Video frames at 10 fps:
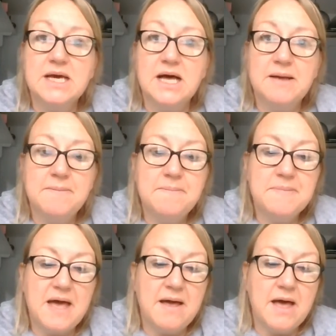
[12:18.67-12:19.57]

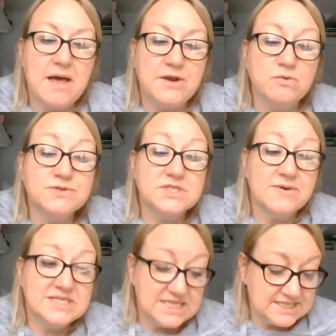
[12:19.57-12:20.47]
And also,
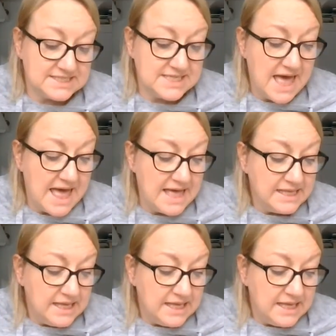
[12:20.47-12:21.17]
as he says there,